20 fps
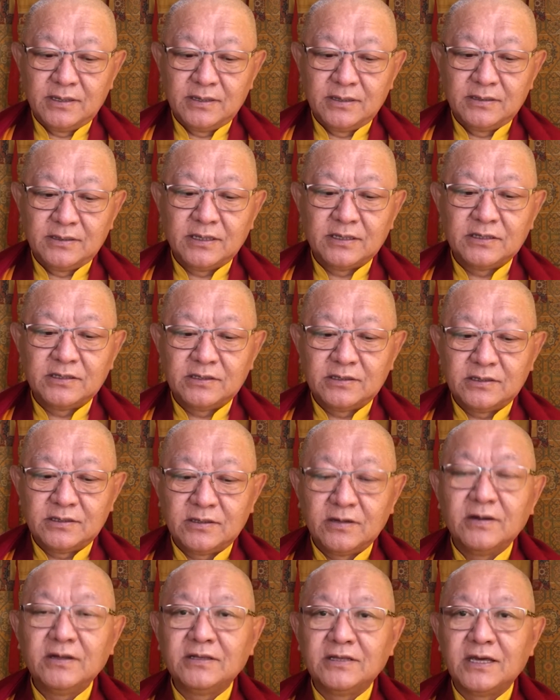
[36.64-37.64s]
the
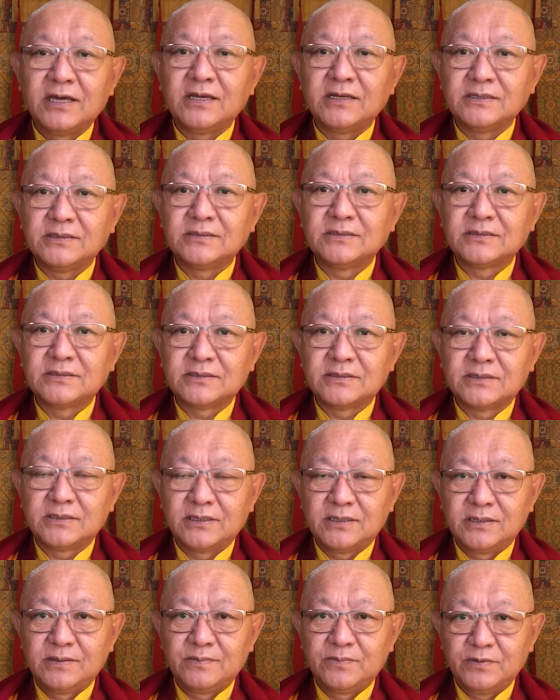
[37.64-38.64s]
three things
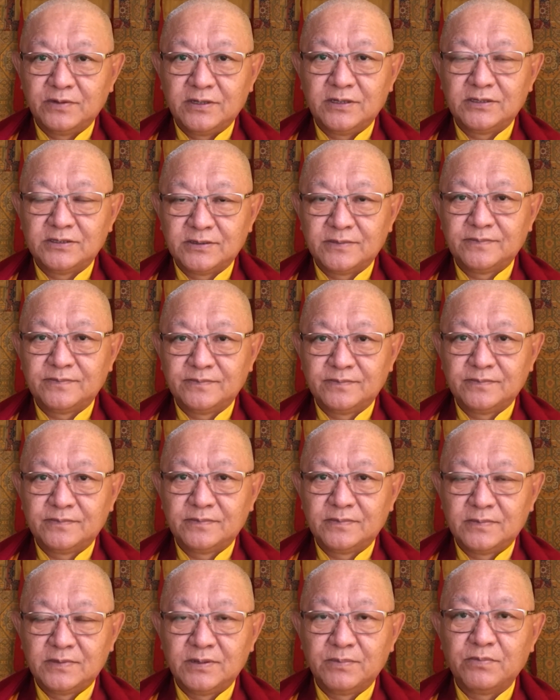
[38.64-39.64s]
in Buddhism,
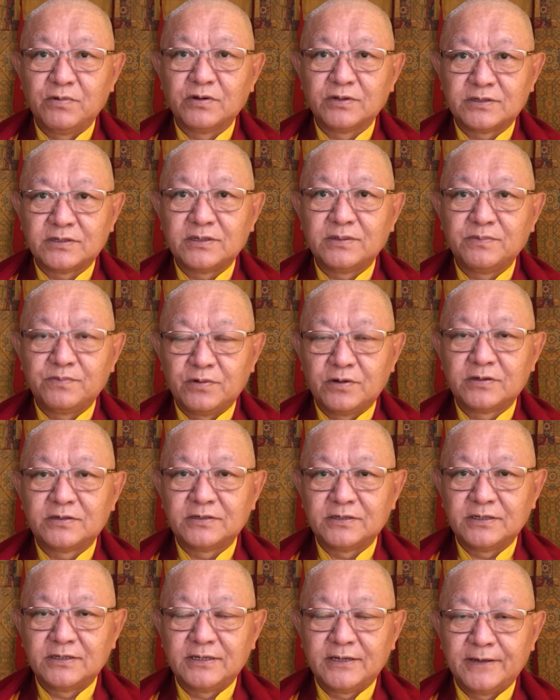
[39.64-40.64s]
the most
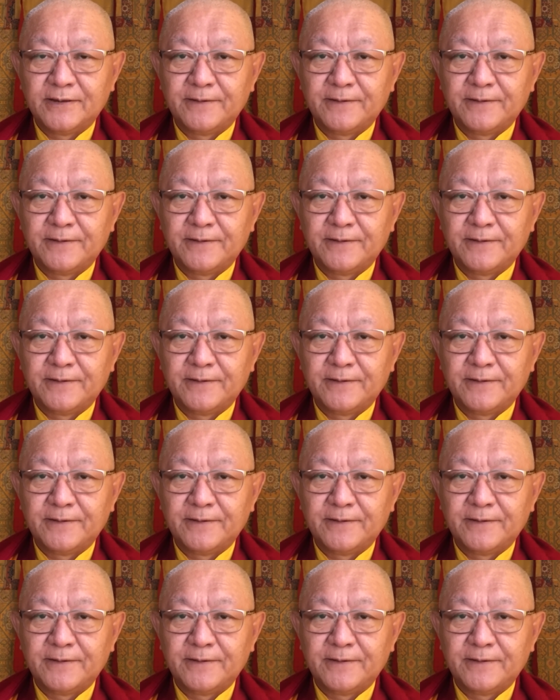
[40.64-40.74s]
important thing,